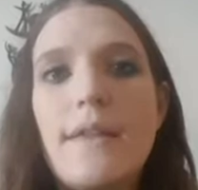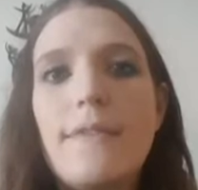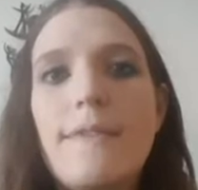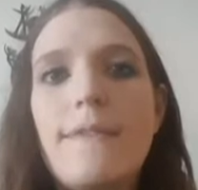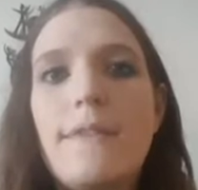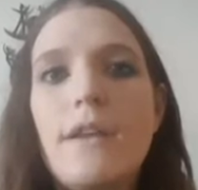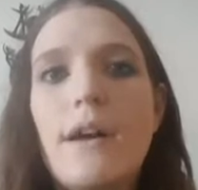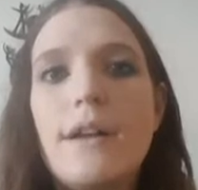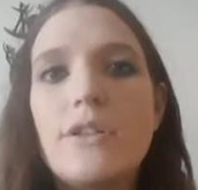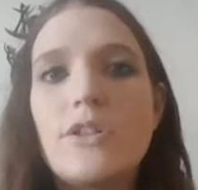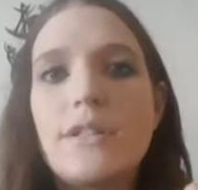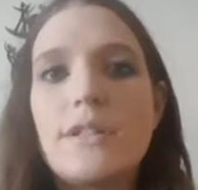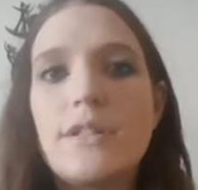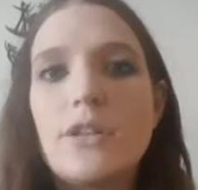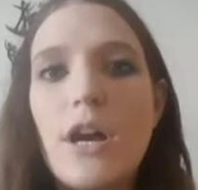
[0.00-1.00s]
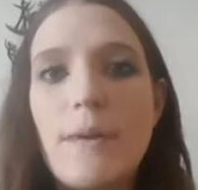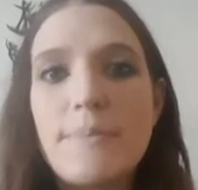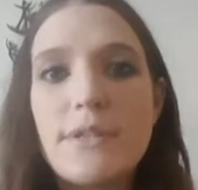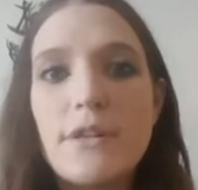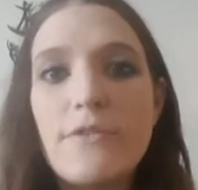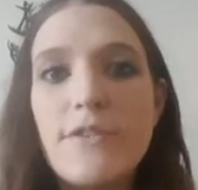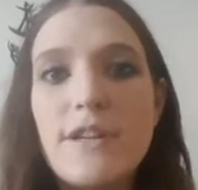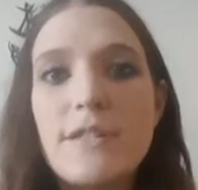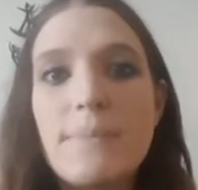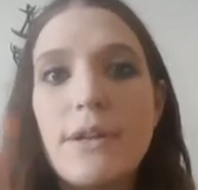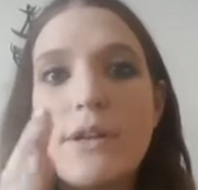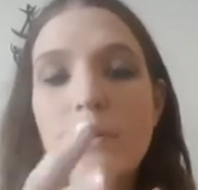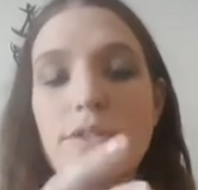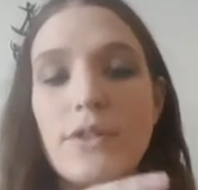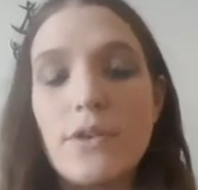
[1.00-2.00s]
not just the top surface, but
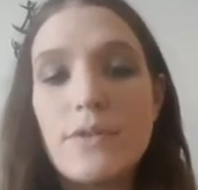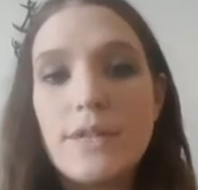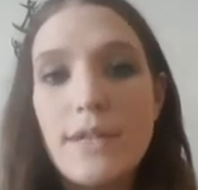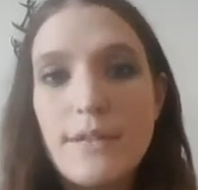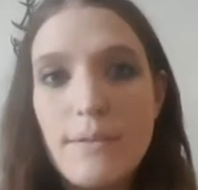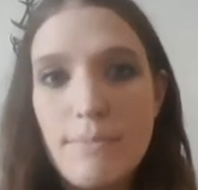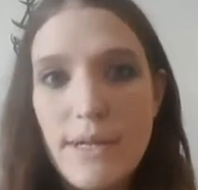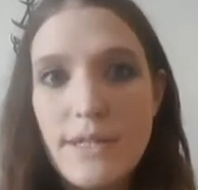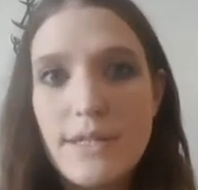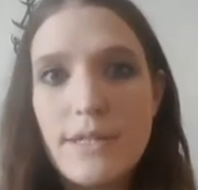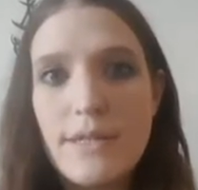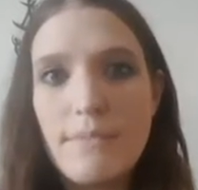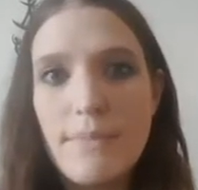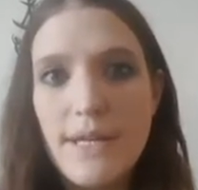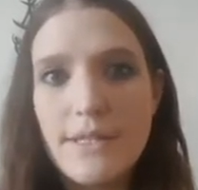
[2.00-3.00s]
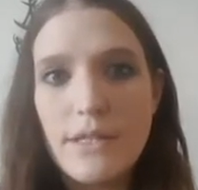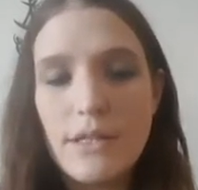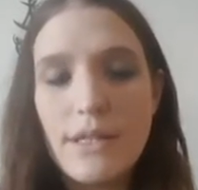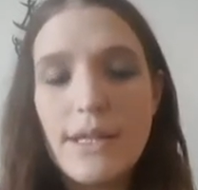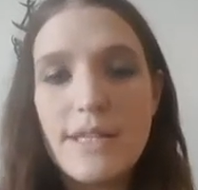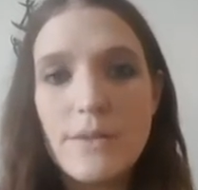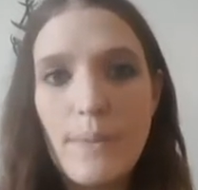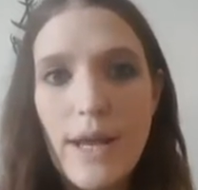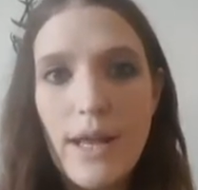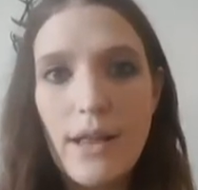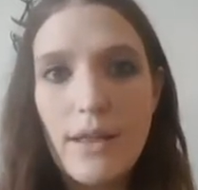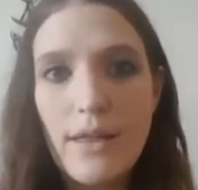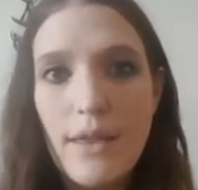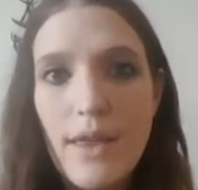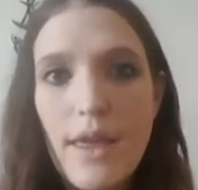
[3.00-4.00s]
also goes in a bit to the muscle as
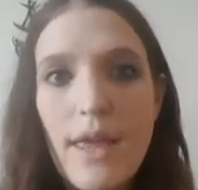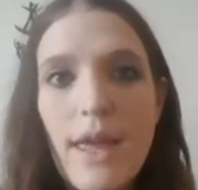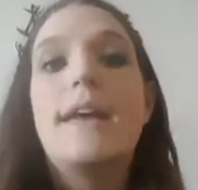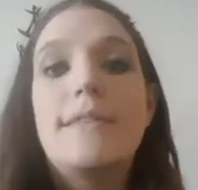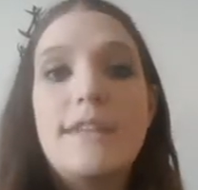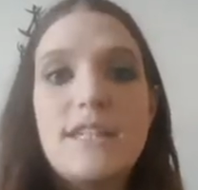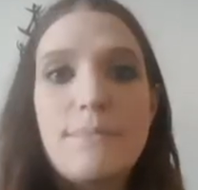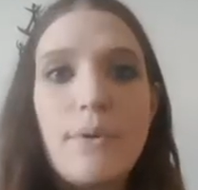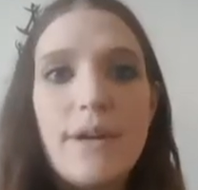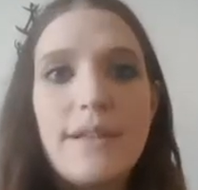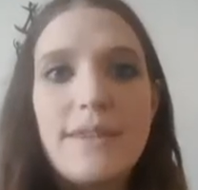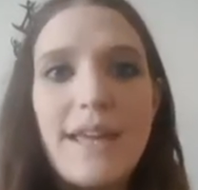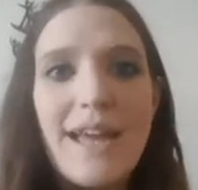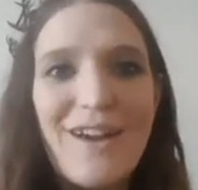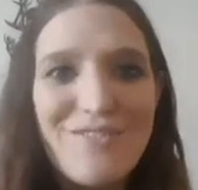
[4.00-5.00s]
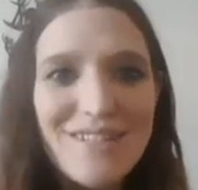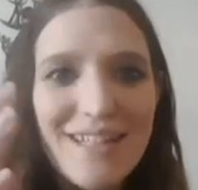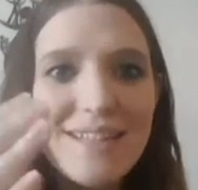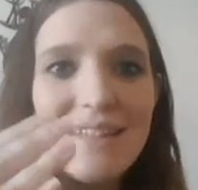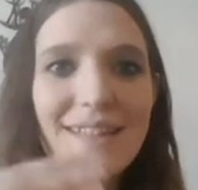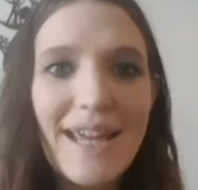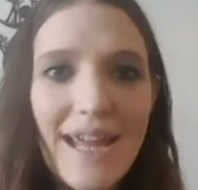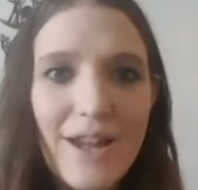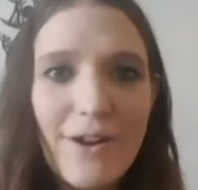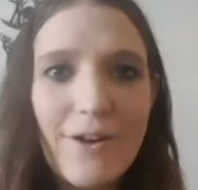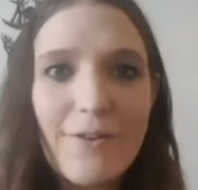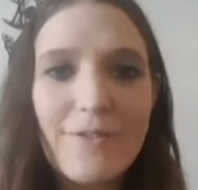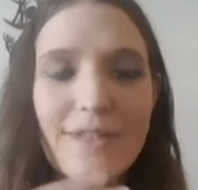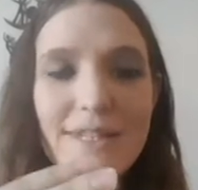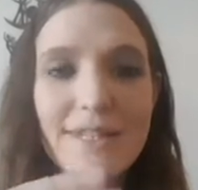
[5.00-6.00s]
well. At this point, they have to
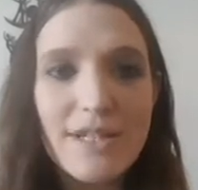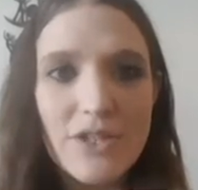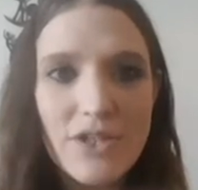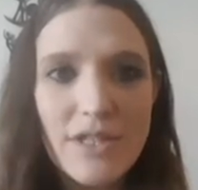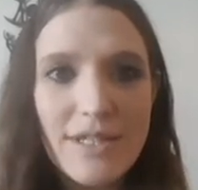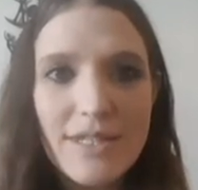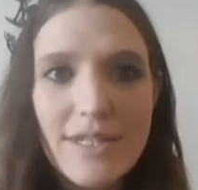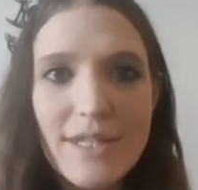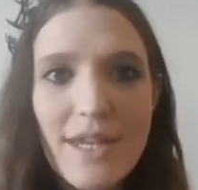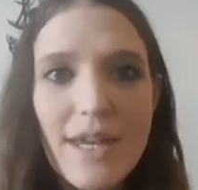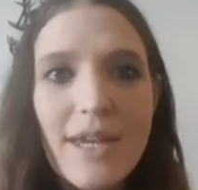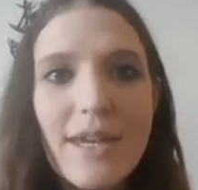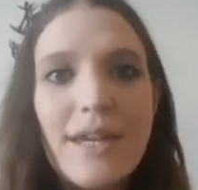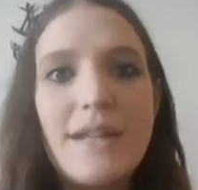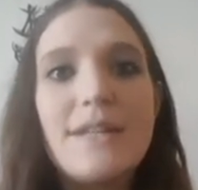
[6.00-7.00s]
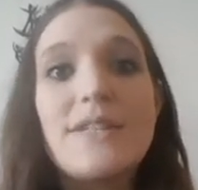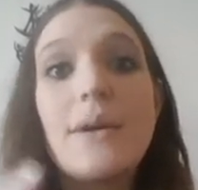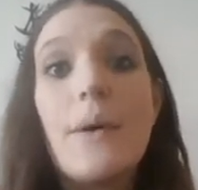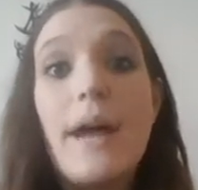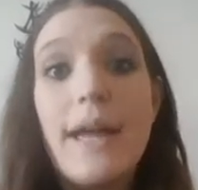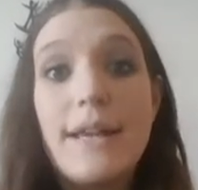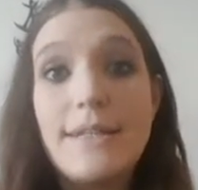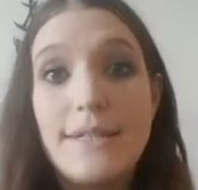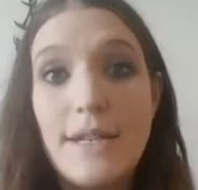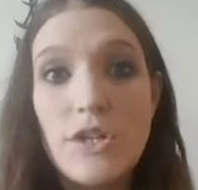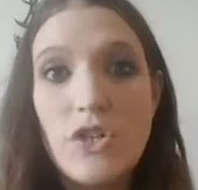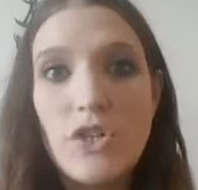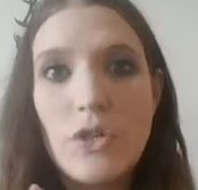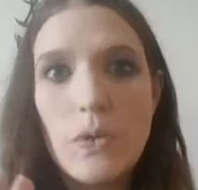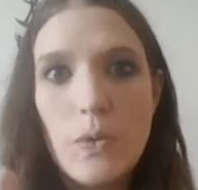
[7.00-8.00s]
layer the stitches. And so I had
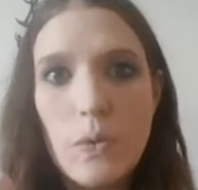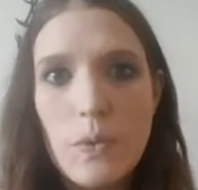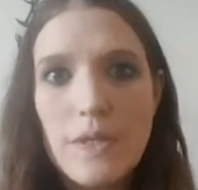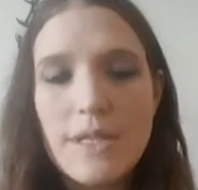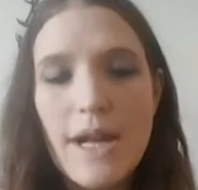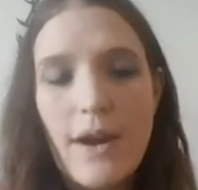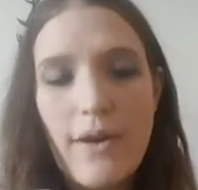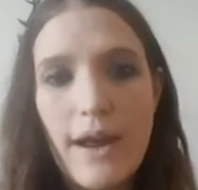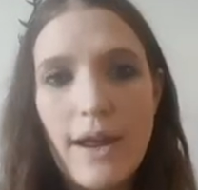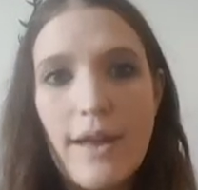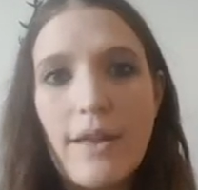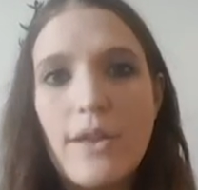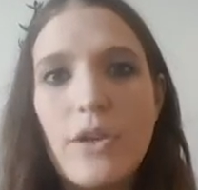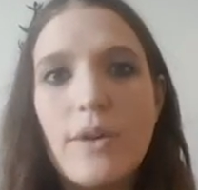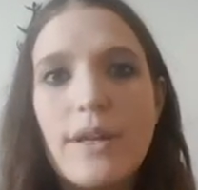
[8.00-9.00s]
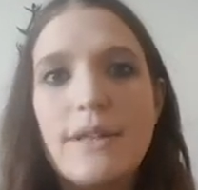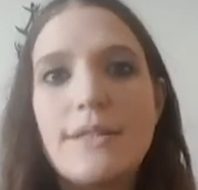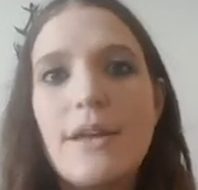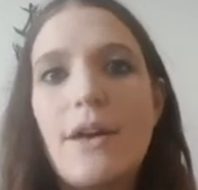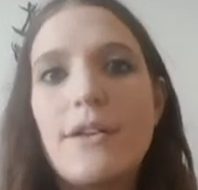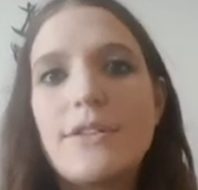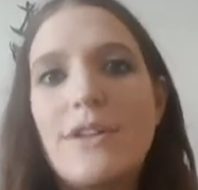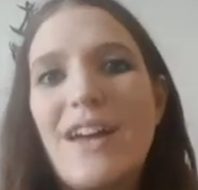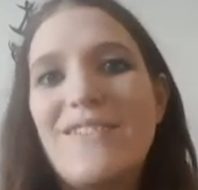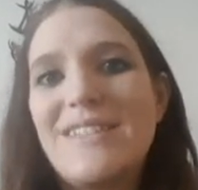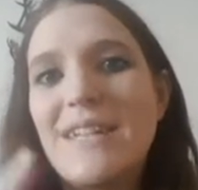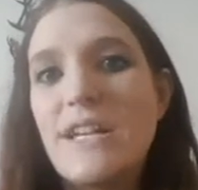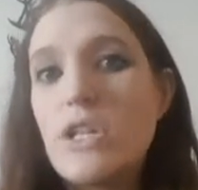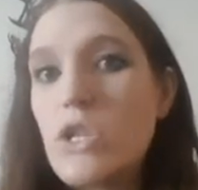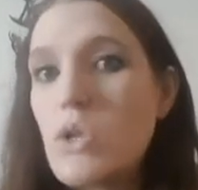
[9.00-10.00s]
stage 2 tearing. You can also have
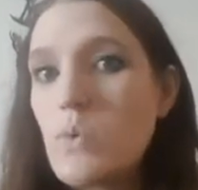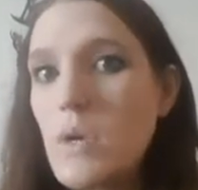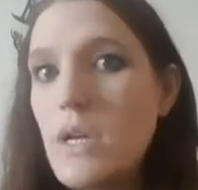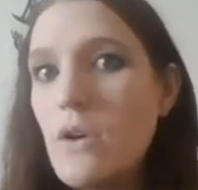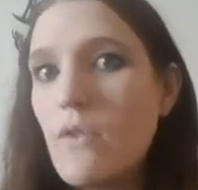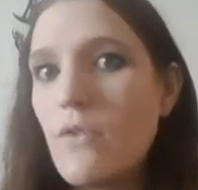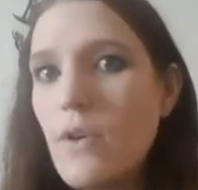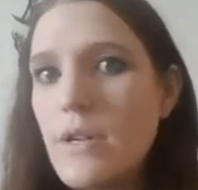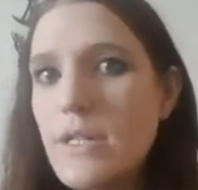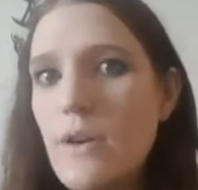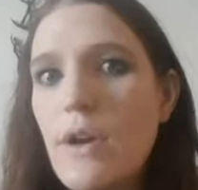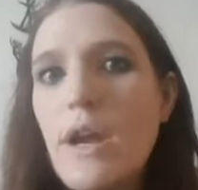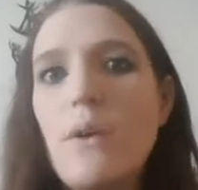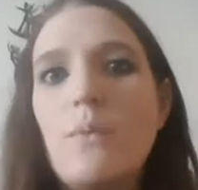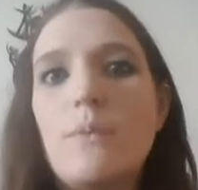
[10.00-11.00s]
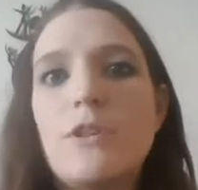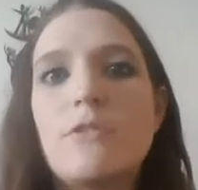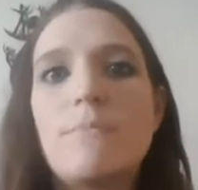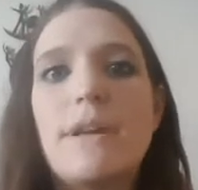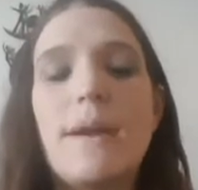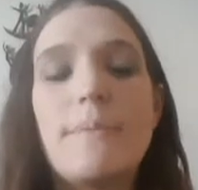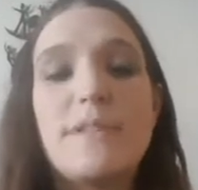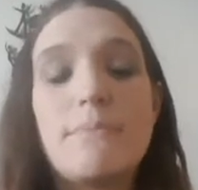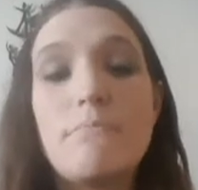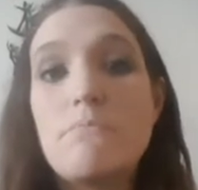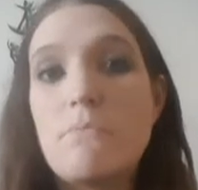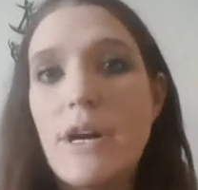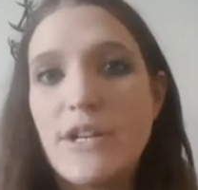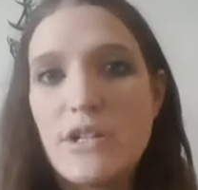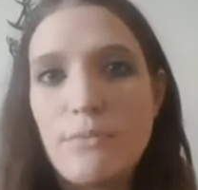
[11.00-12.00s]
stage 3 or 4 tearing, which becomes
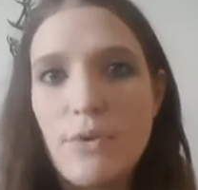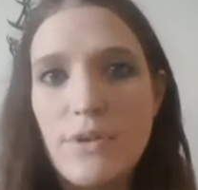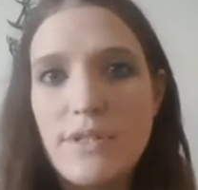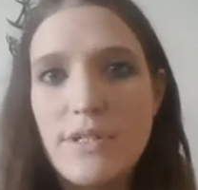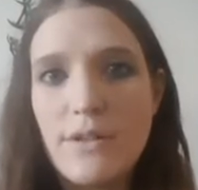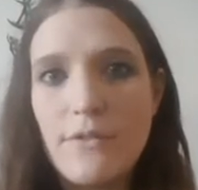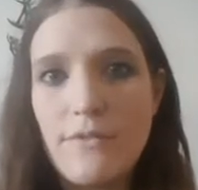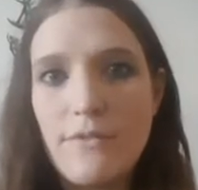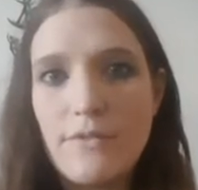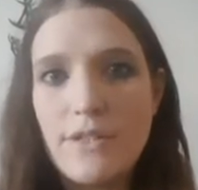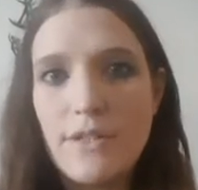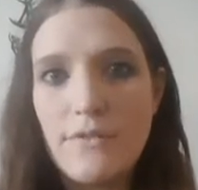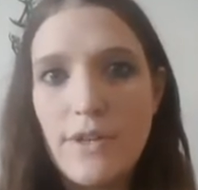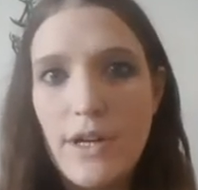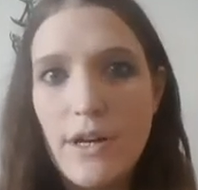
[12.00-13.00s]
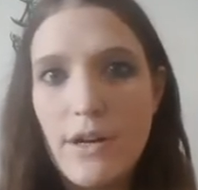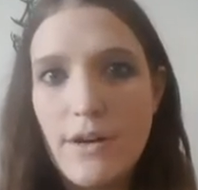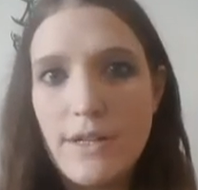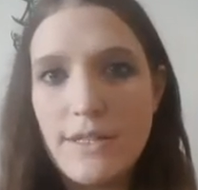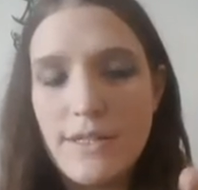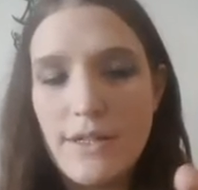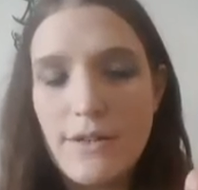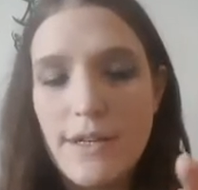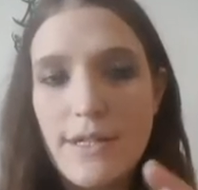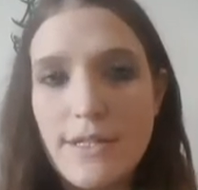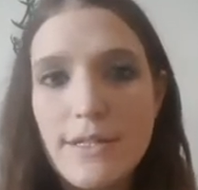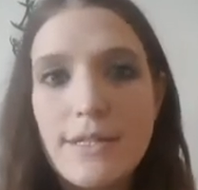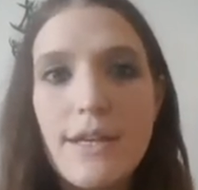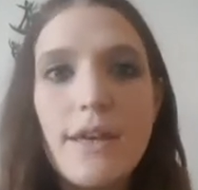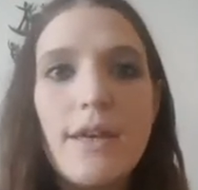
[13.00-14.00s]
much more severe and
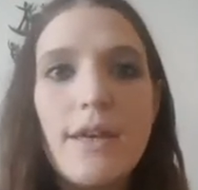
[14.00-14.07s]
serious.